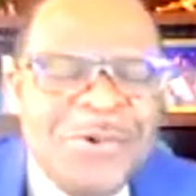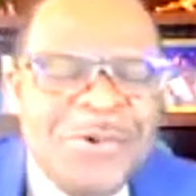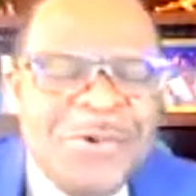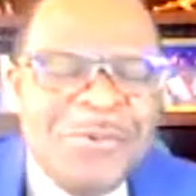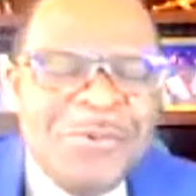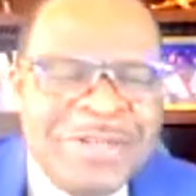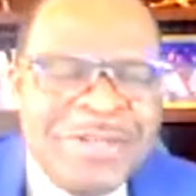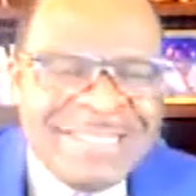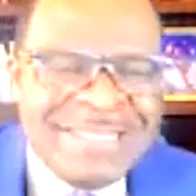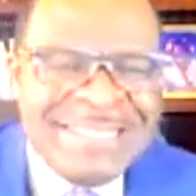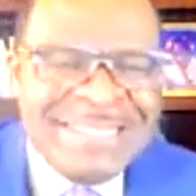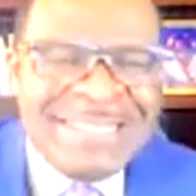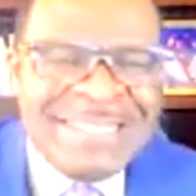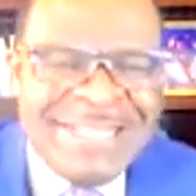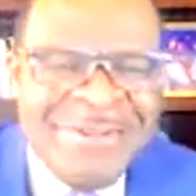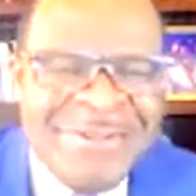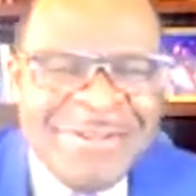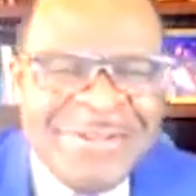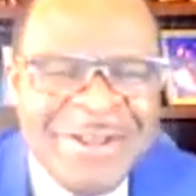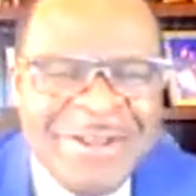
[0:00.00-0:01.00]
what is
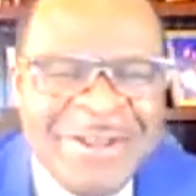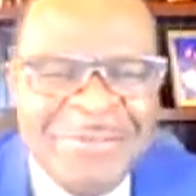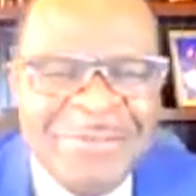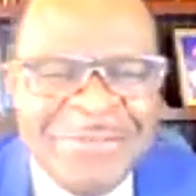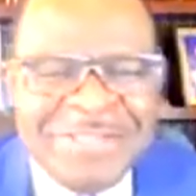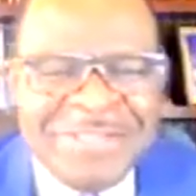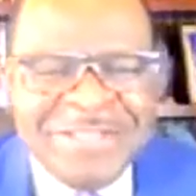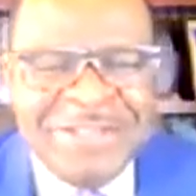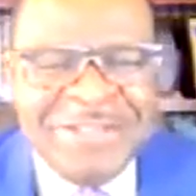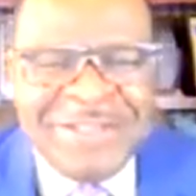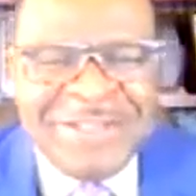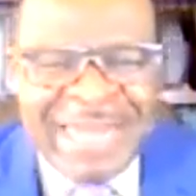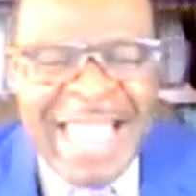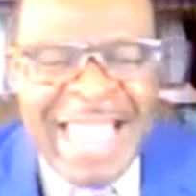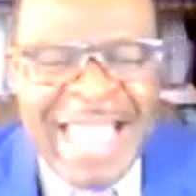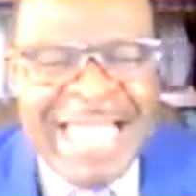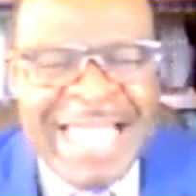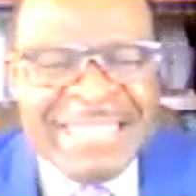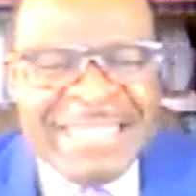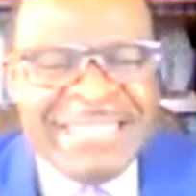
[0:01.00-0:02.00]
going on with your
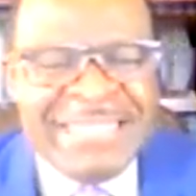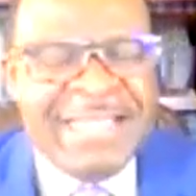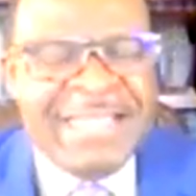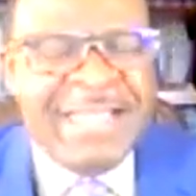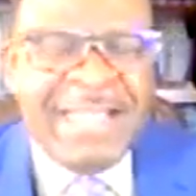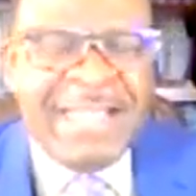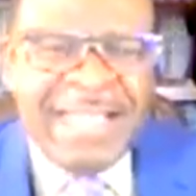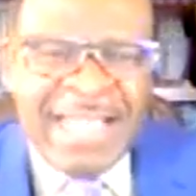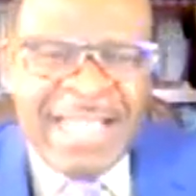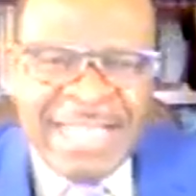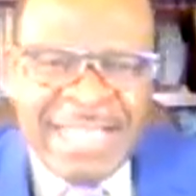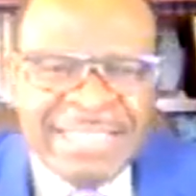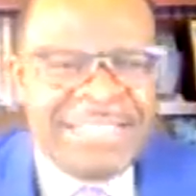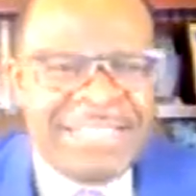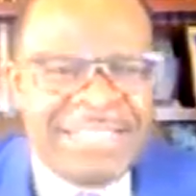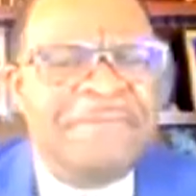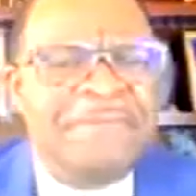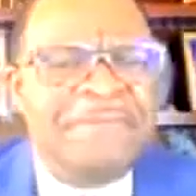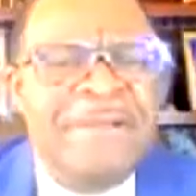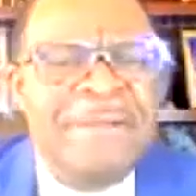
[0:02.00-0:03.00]
client, ask the
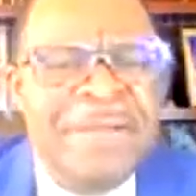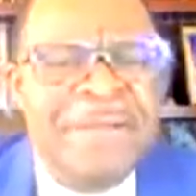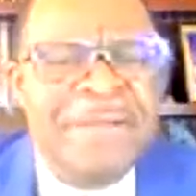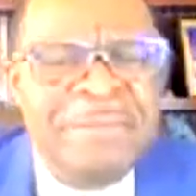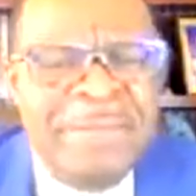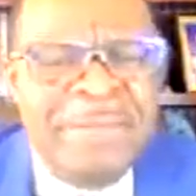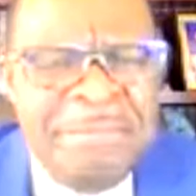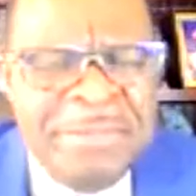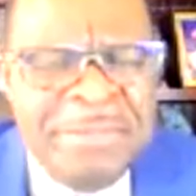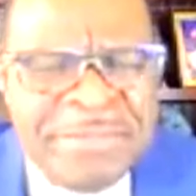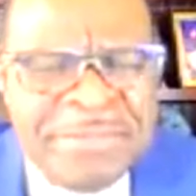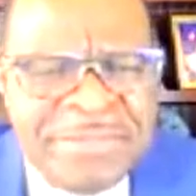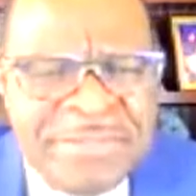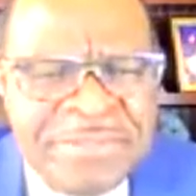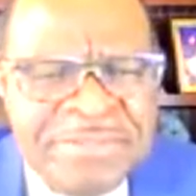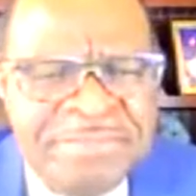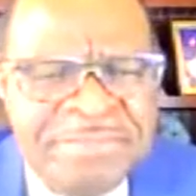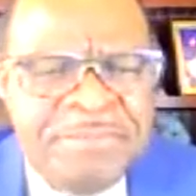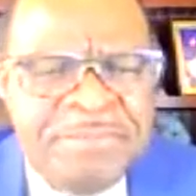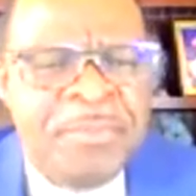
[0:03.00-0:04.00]
family
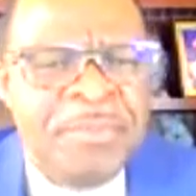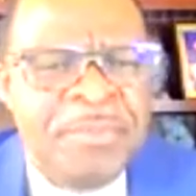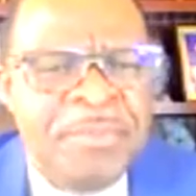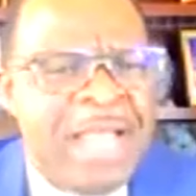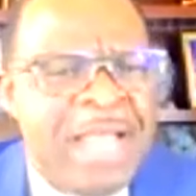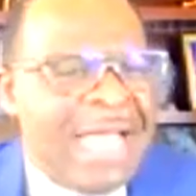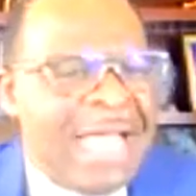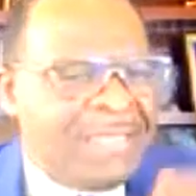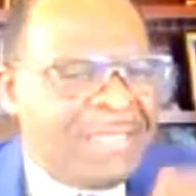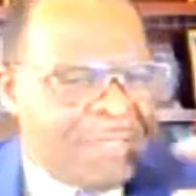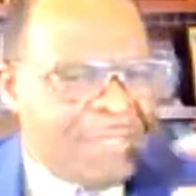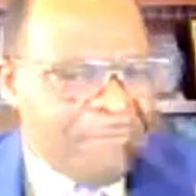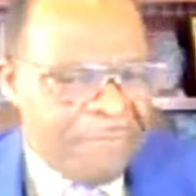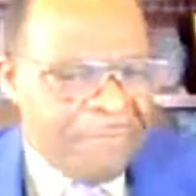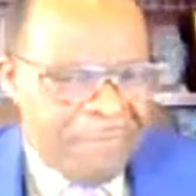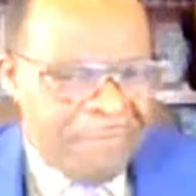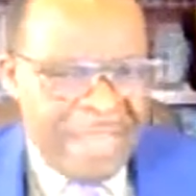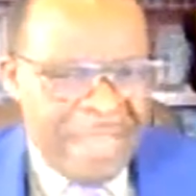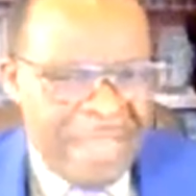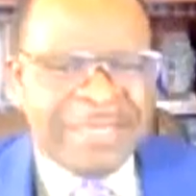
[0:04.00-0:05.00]
members, ask the
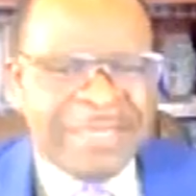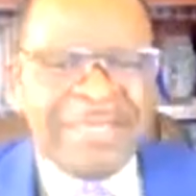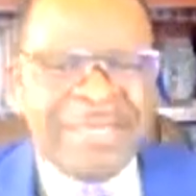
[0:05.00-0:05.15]
friend,